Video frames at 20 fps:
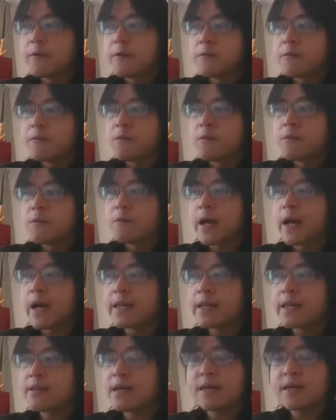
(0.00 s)
When
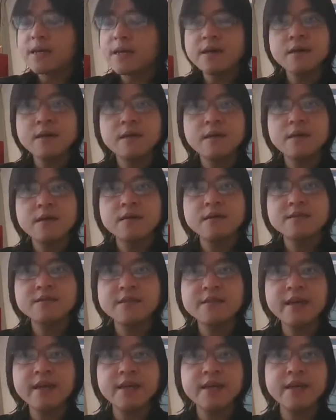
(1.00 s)
the
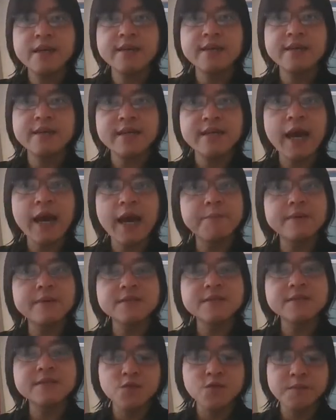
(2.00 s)
state happens
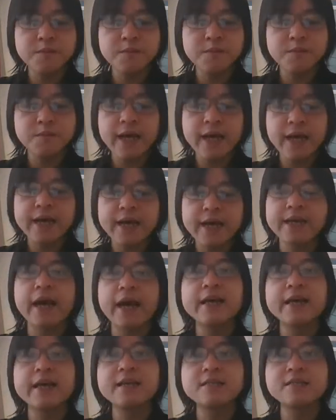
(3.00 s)
to be an
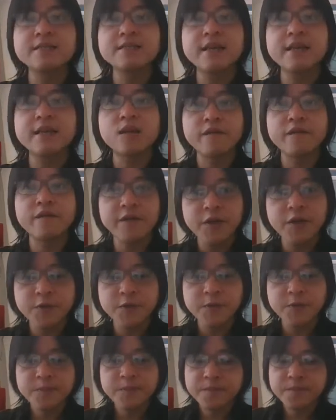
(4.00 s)
eigenstate of Q,
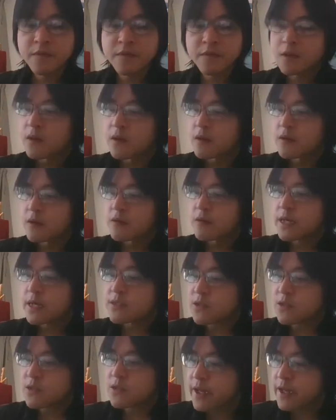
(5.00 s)
right? So
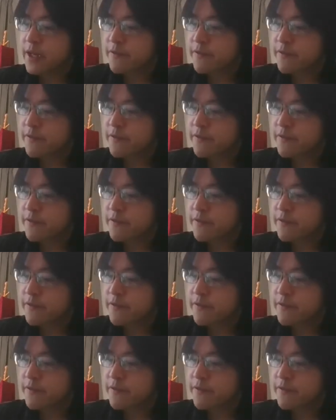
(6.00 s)
if